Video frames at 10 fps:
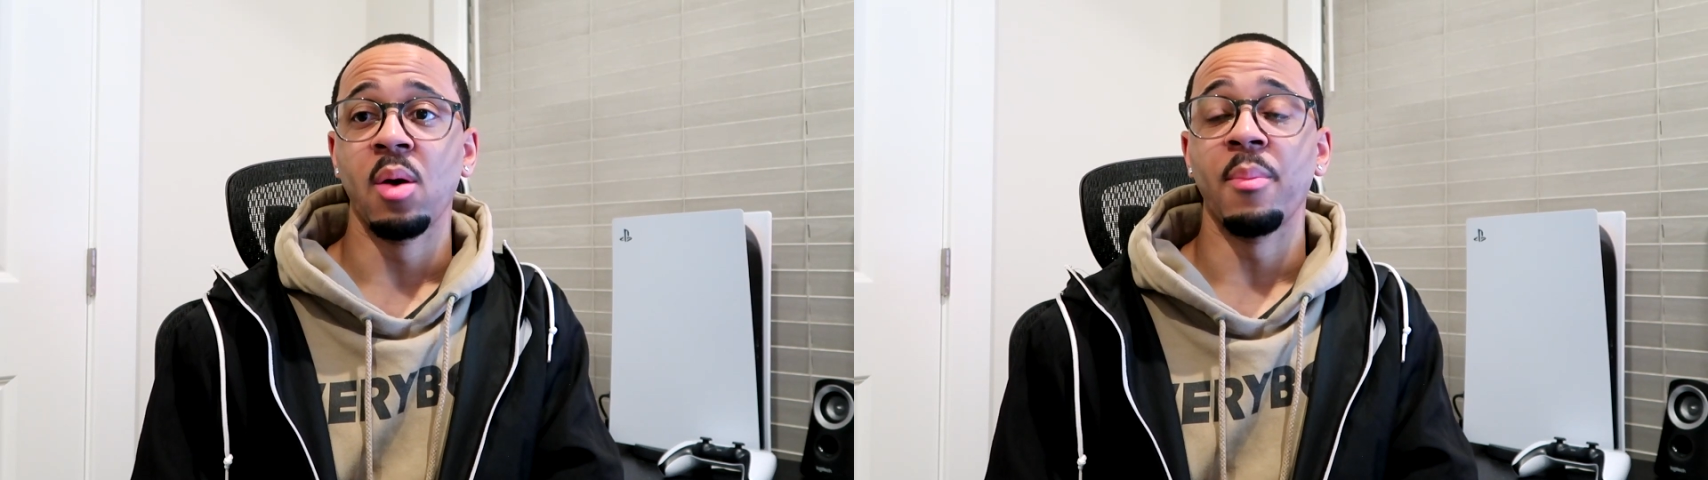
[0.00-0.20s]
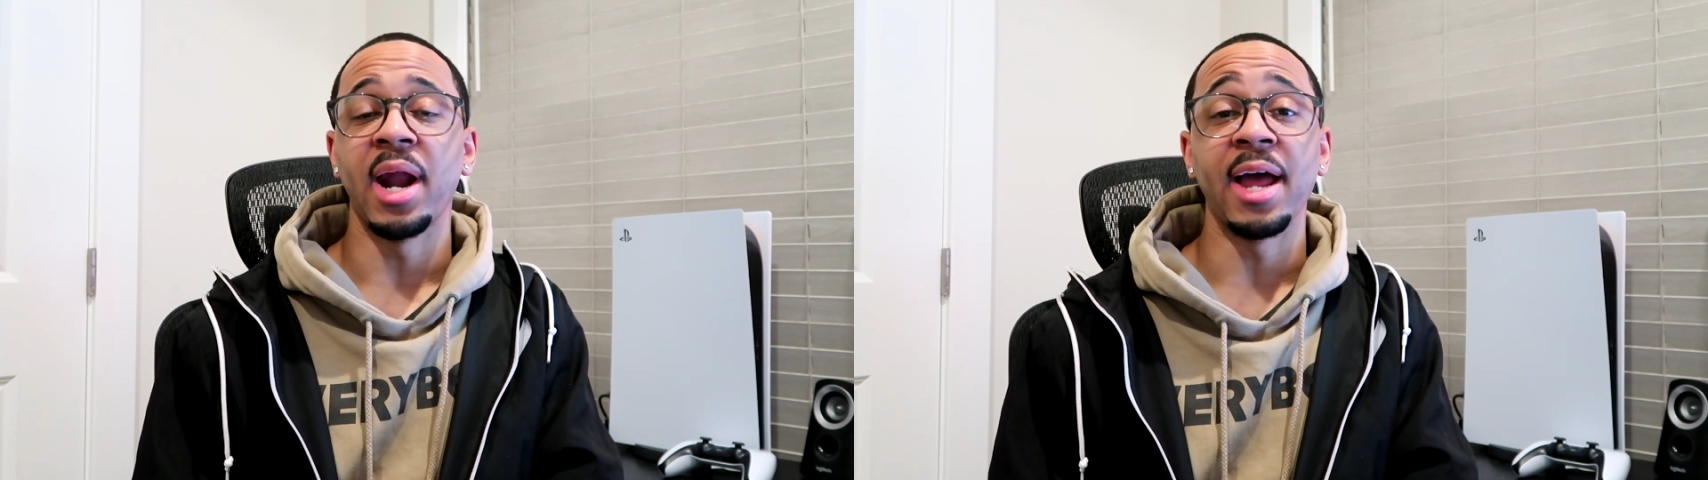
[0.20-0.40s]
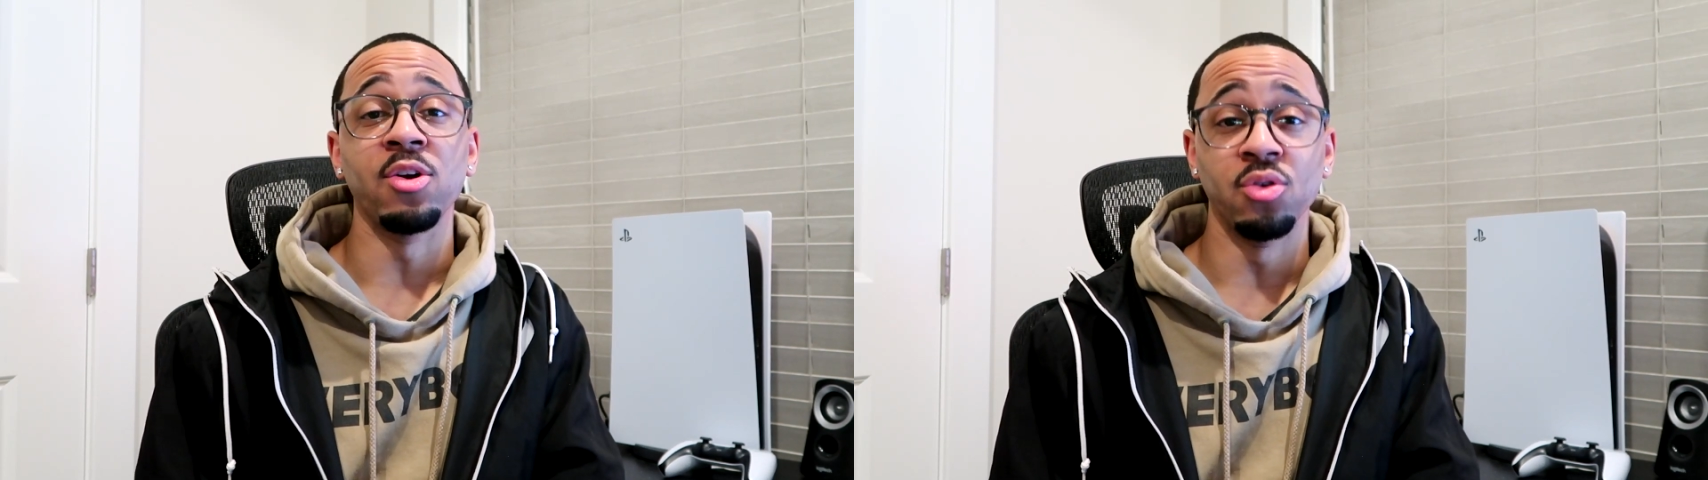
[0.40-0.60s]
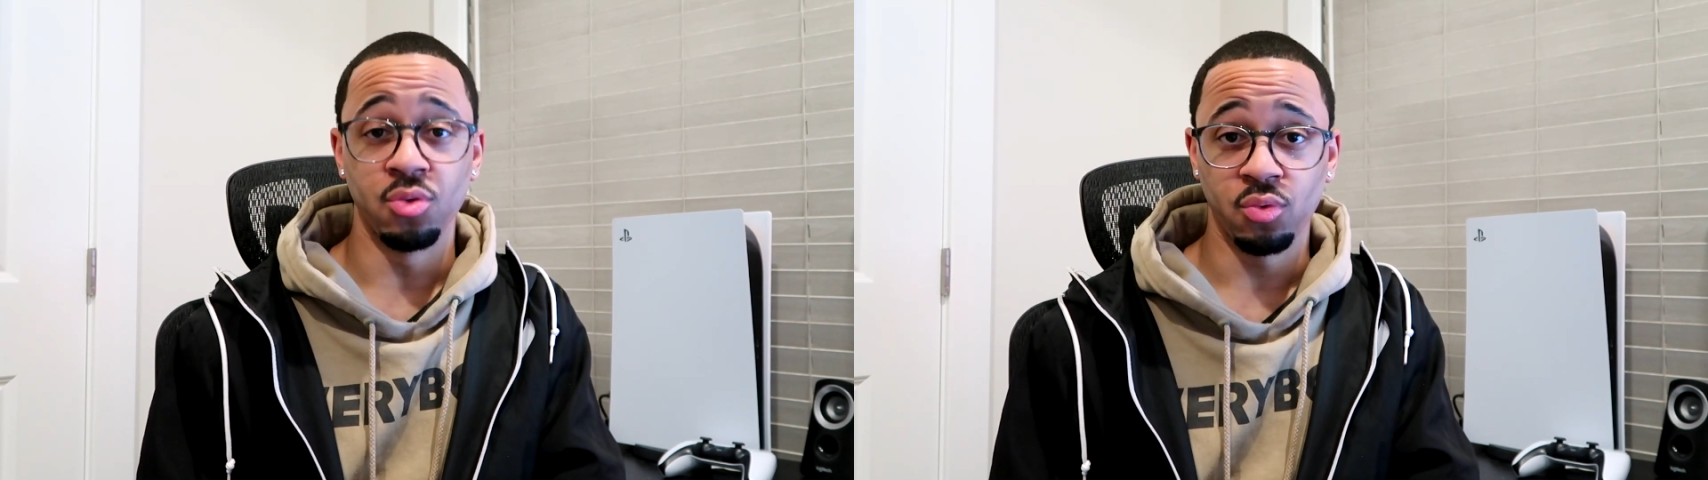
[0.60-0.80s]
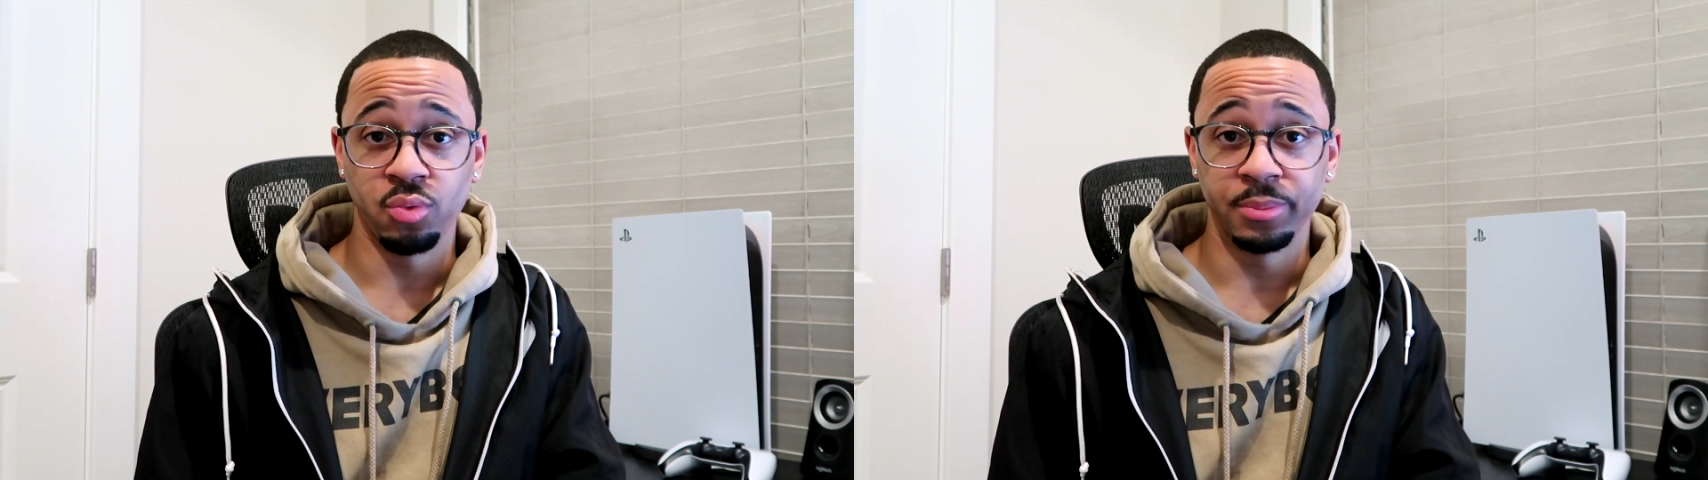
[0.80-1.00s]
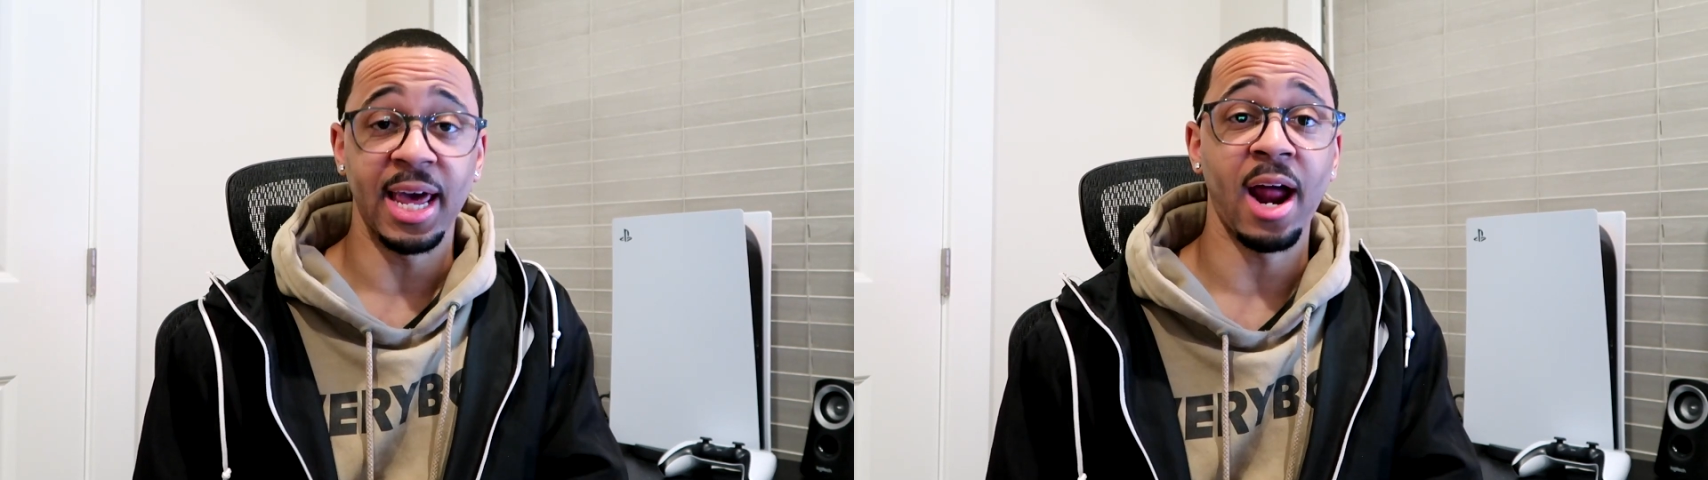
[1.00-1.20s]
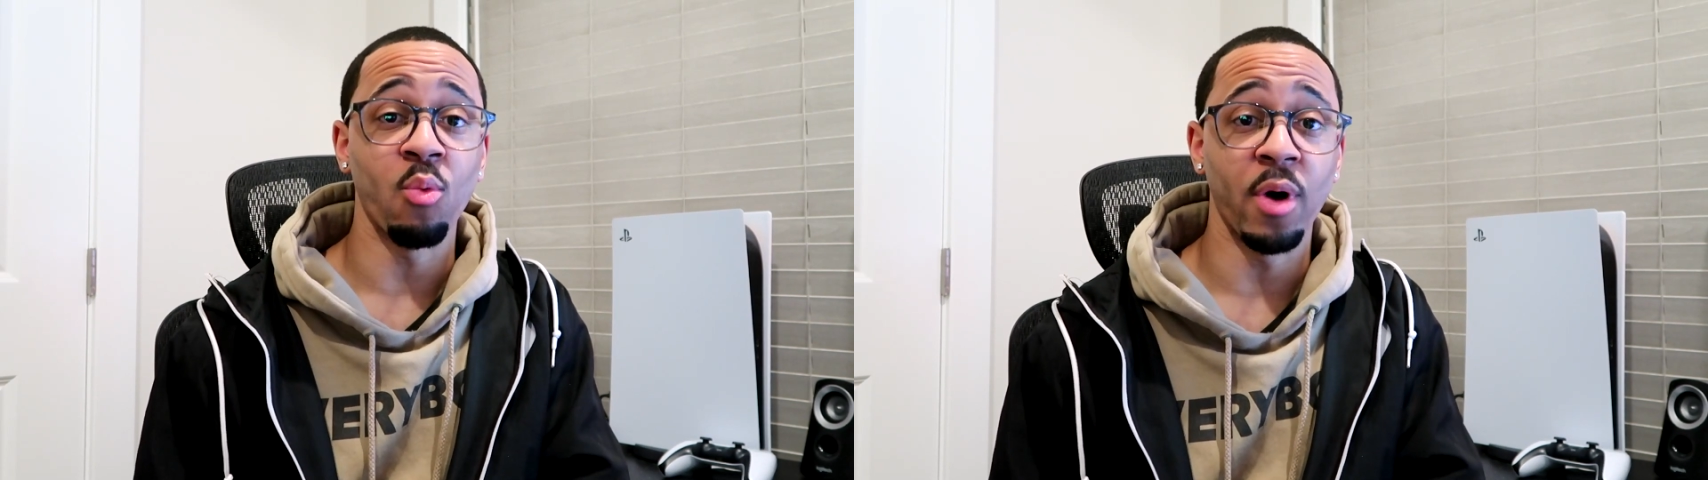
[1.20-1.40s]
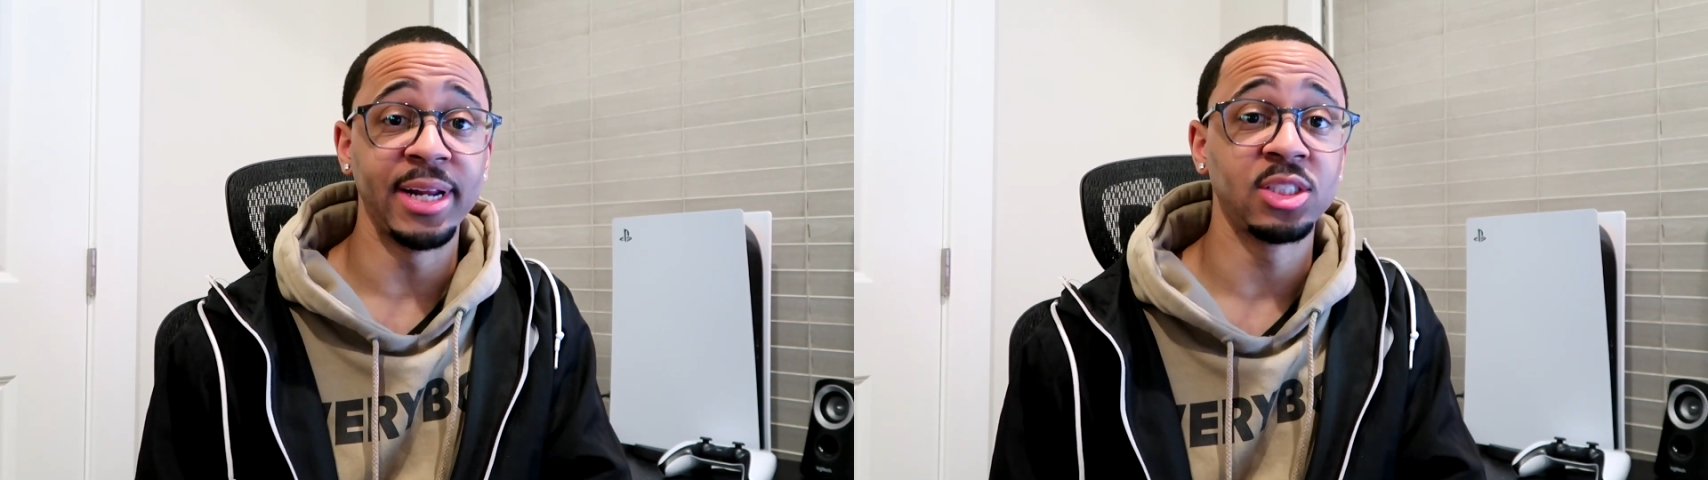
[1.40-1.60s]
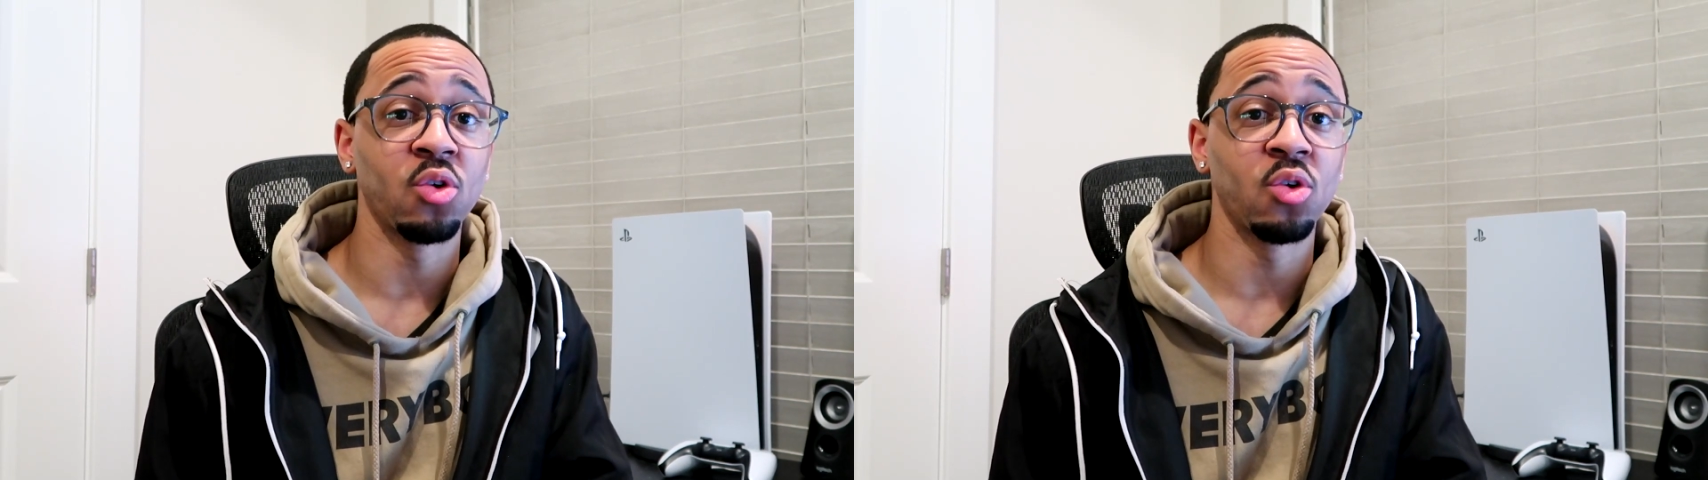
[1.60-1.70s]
But I knew that I wanted